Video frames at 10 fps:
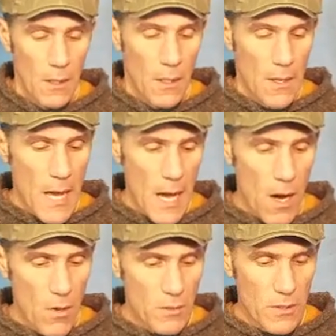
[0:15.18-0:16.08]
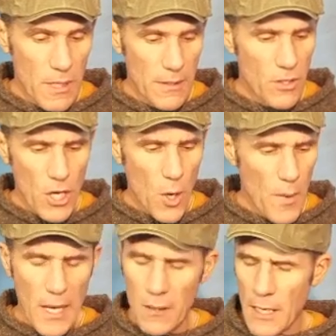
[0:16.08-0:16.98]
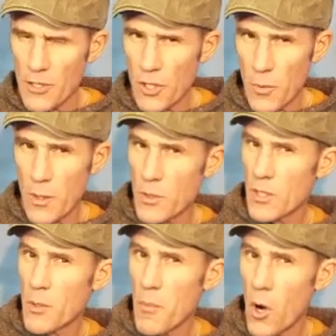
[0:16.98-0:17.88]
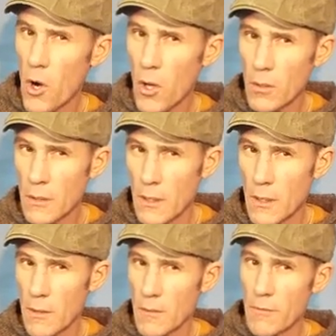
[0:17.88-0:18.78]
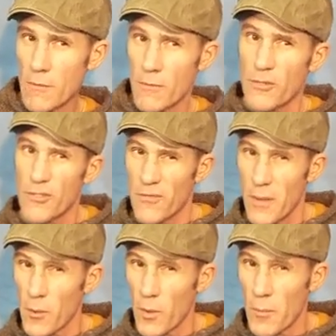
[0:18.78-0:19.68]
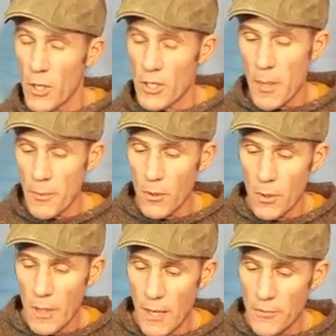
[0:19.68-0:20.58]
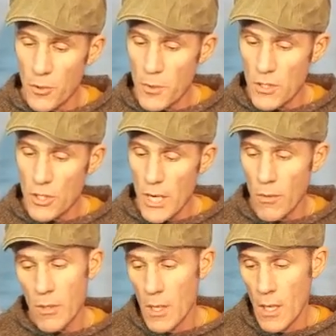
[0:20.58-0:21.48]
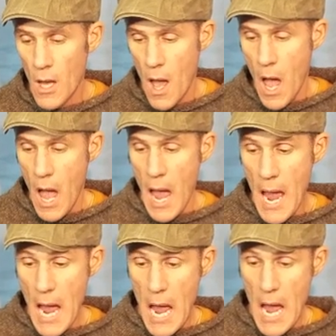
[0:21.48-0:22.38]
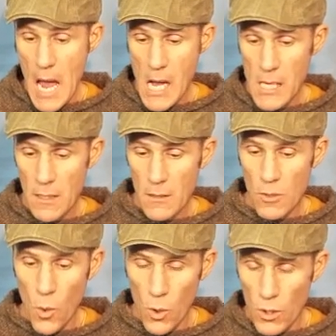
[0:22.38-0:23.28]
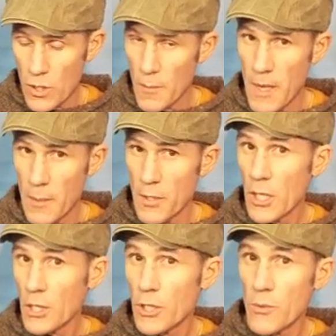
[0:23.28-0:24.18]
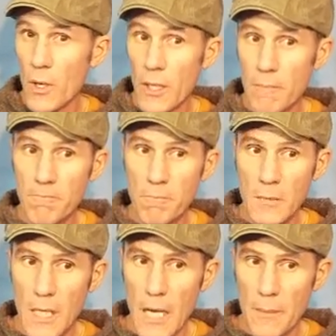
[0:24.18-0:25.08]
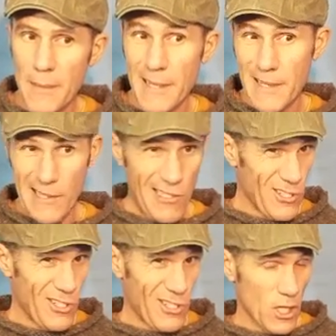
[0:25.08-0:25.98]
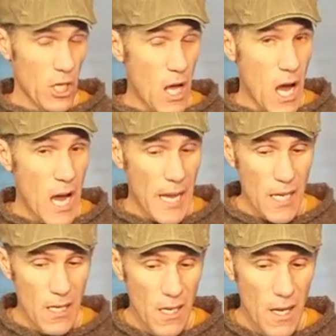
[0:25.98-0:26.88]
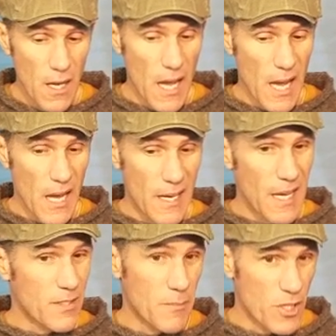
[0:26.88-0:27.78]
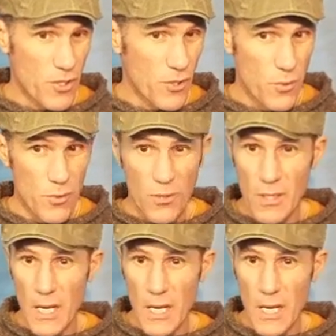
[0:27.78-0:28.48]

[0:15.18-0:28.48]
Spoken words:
Now, designed the Ciao Bag last year when I was in Nepal in February, March, April, after Twist and Shout. And ordered some on a production run. Got them in July and had some issues.